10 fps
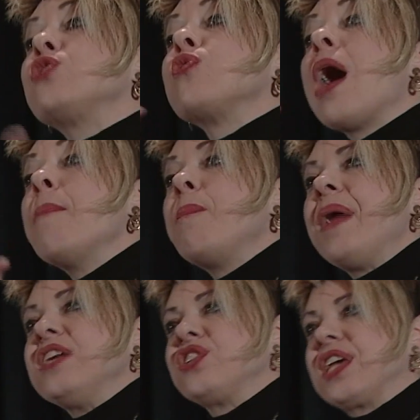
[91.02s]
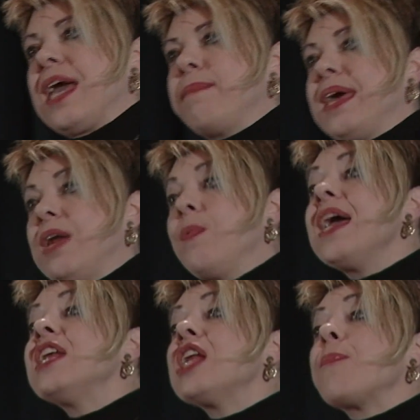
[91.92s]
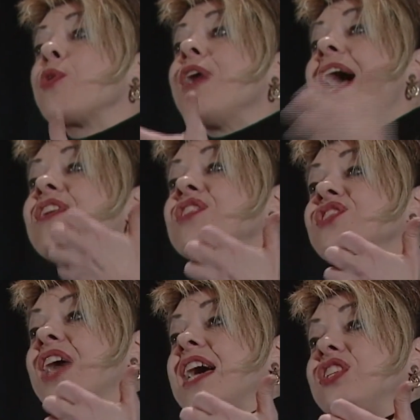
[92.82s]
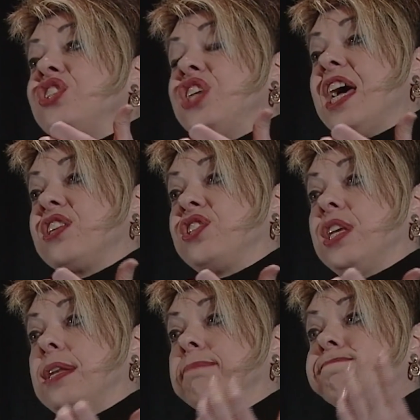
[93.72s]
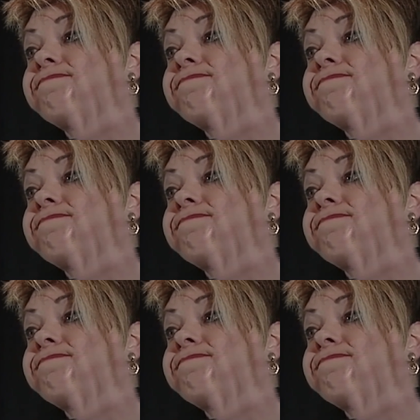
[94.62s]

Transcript: A trauma patient came in, and we ended up cracking this guy's chest, and